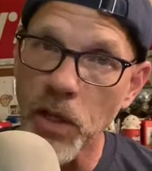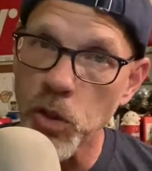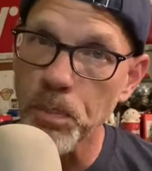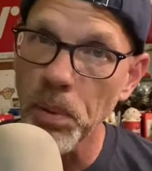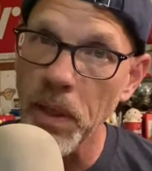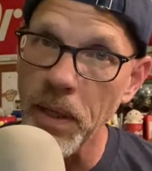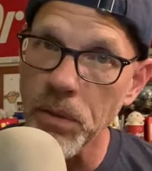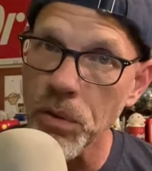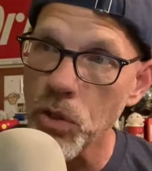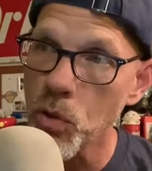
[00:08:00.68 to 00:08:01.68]

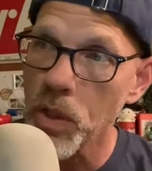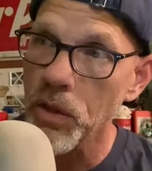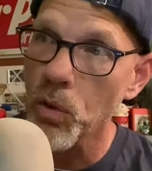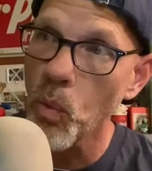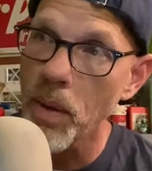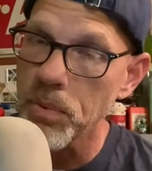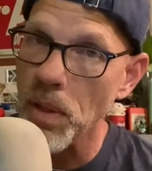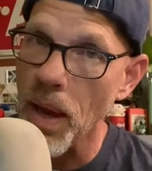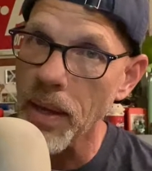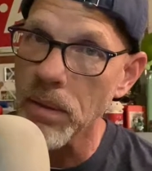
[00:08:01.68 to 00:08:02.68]
split, you get the
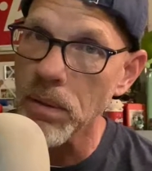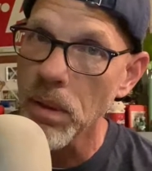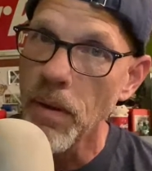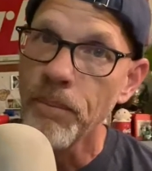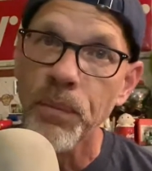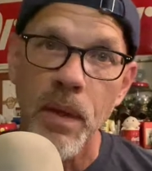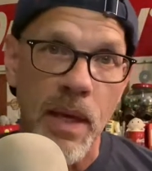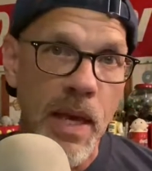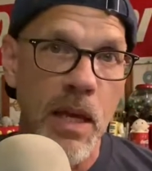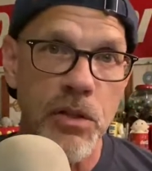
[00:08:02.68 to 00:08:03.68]
website,
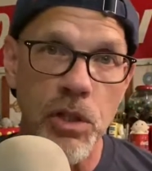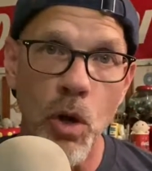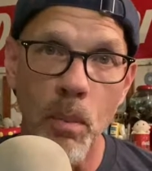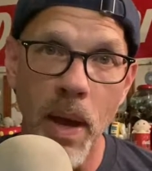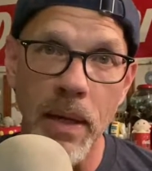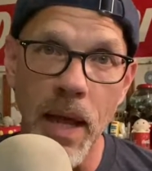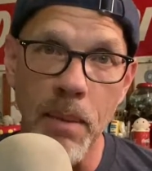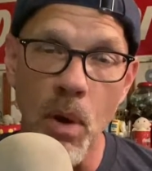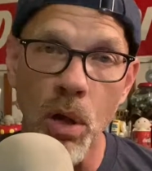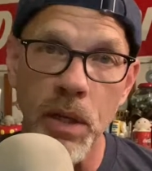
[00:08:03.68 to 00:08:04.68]
he gets the domain
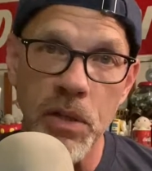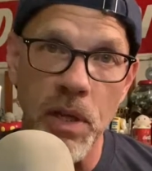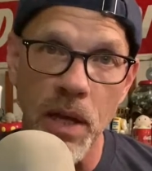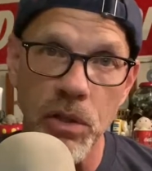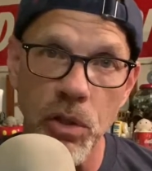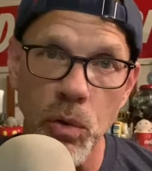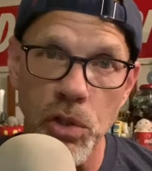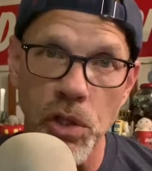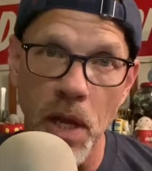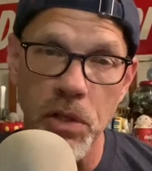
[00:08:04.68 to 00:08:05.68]
name. All he's got to do is
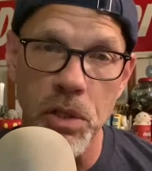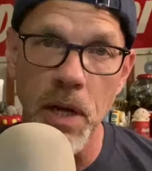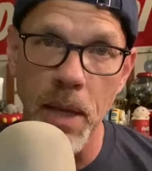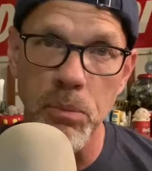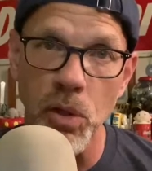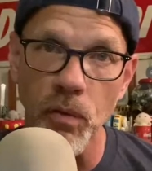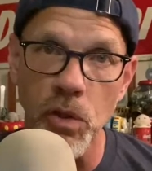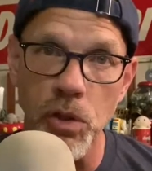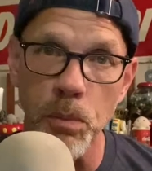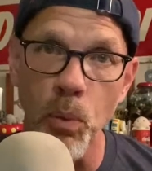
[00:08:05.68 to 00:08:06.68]
change the name
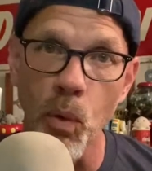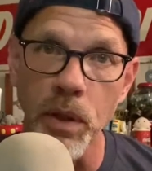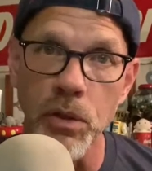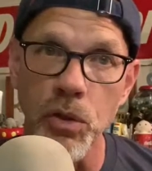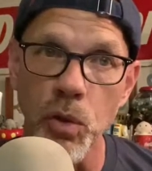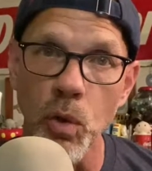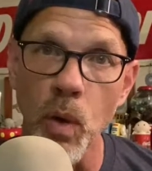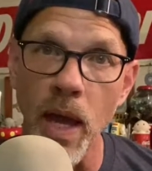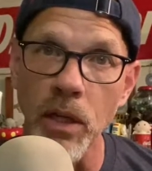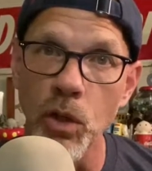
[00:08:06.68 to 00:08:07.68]
servers to point to
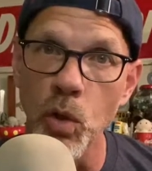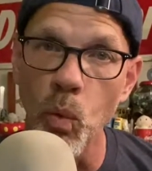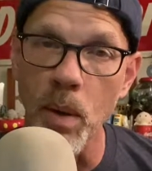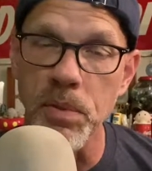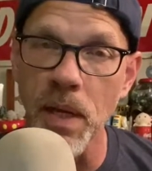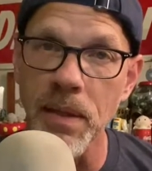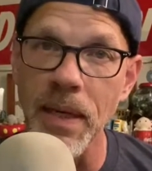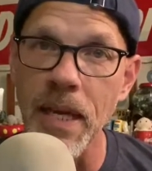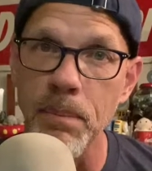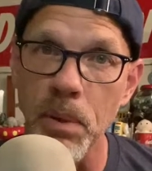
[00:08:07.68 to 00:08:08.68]
a new website that
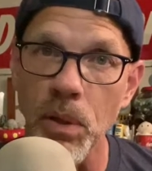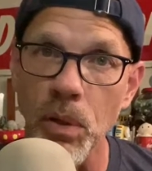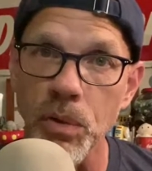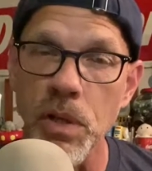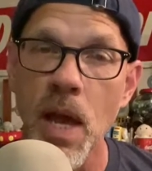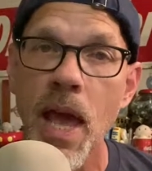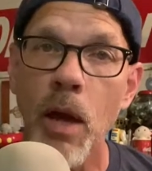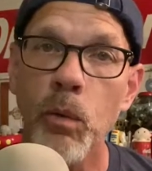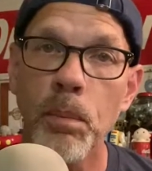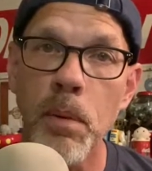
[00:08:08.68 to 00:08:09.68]
he builds.
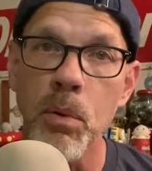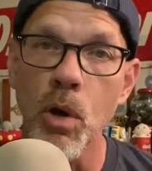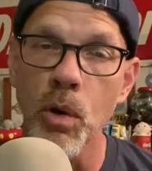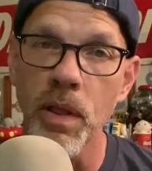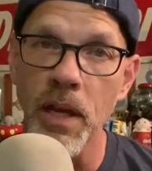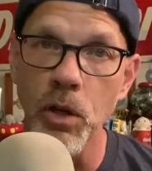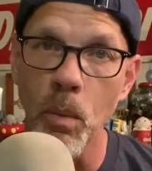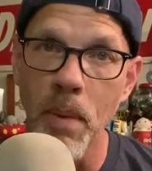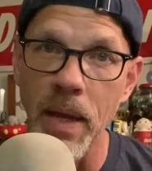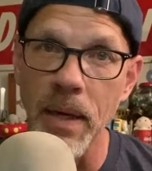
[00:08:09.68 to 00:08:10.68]
And when people go to that
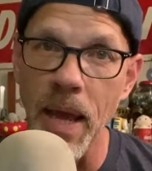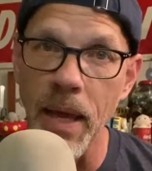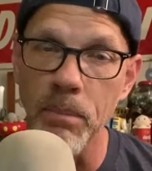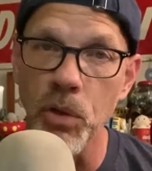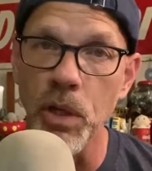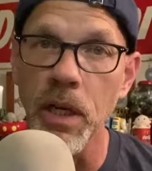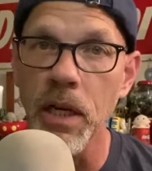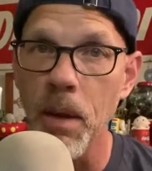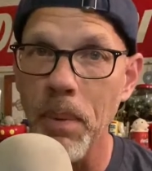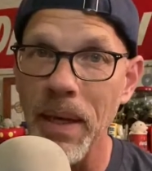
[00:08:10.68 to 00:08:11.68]
domain name, they're going to
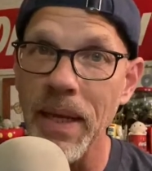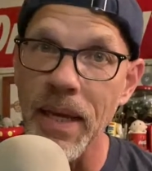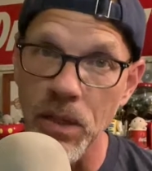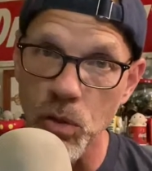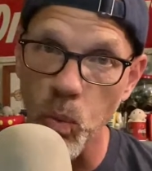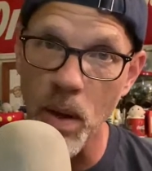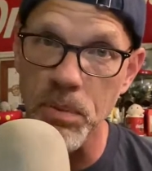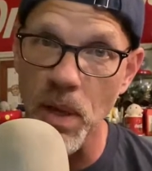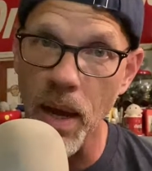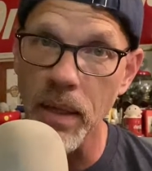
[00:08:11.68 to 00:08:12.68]
end up at his
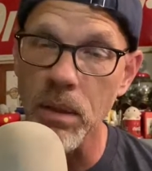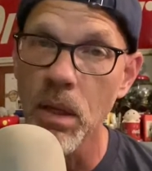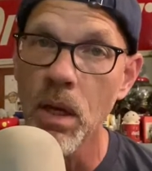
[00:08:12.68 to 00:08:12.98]
website